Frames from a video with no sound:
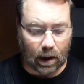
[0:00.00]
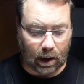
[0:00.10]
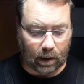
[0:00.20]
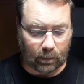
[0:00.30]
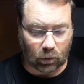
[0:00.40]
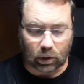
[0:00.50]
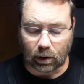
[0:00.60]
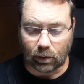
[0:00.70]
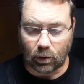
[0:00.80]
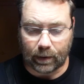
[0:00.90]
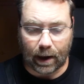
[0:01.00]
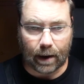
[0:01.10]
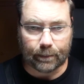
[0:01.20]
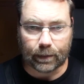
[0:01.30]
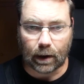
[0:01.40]
We're going to lube it
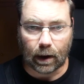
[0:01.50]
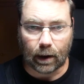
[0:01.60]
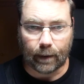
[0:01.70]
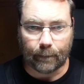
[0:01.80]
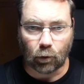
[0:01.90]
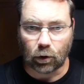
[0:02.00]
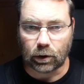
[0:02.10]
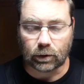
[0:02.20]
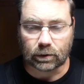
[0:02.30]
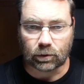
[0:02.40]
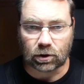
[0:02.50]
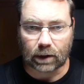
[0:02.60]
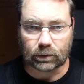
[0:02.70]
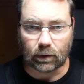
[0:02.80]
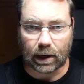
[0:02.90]
up. We're going to do some
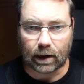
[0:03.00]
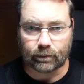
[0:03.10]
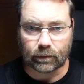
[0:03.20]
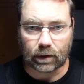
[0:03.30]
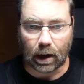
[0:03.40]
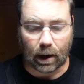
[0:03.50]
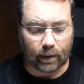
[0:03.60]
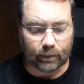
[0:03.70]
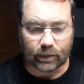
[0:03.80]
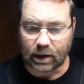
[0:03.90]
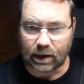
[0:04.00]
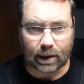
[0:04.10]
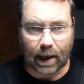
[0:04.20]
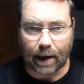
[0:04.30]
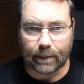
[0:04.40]
checks on it and
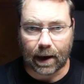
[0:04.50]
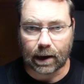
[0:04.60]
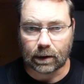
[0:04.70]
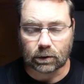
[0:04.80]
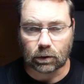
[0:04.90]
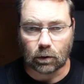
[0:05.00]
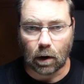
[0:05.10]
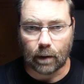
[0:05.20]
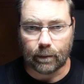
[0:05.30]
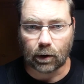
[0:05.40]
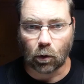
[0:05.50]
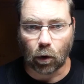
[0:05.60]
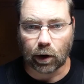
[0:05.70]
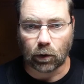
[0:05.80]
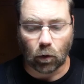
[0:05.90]
get that back into better
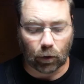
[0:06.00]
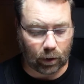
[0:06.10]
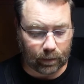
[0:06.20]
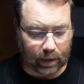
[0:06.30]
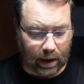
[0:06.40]
working order,